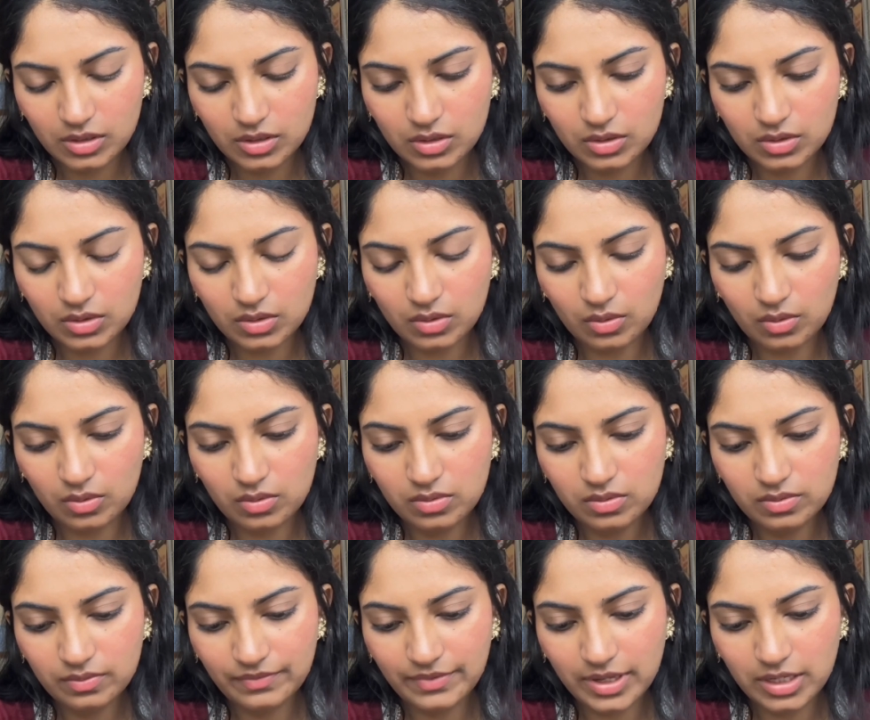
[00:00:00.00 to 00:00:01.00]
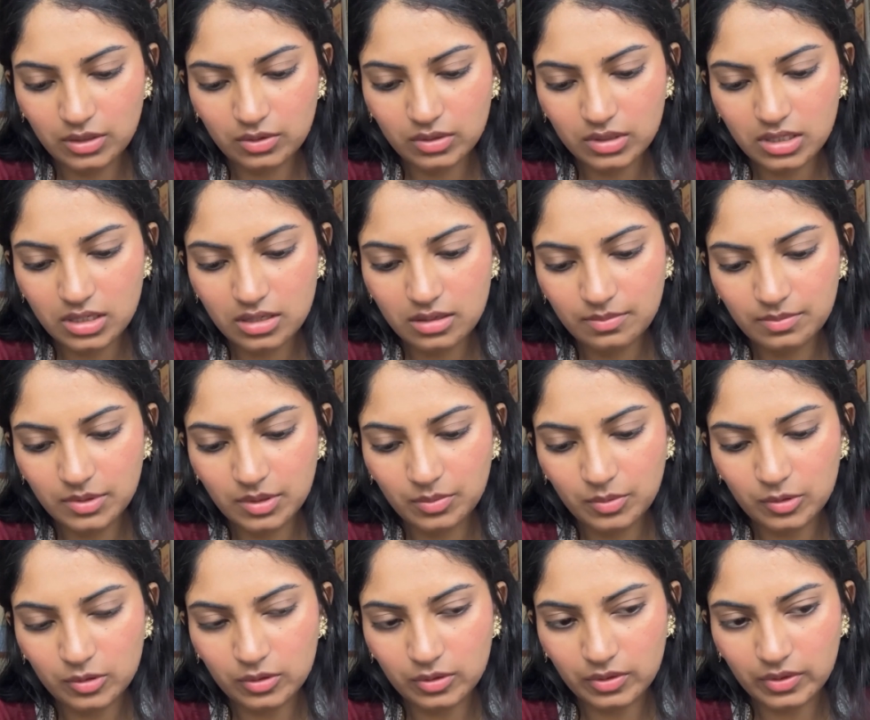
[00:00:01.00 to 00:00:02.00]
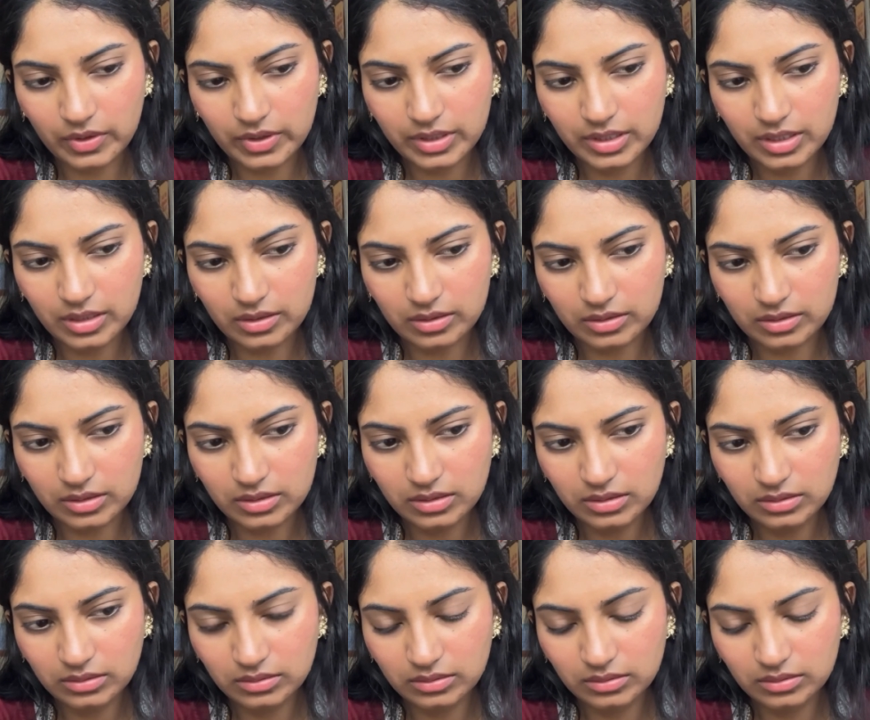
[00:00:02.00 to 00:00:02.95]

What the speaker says: So when you keep the Polaroid here,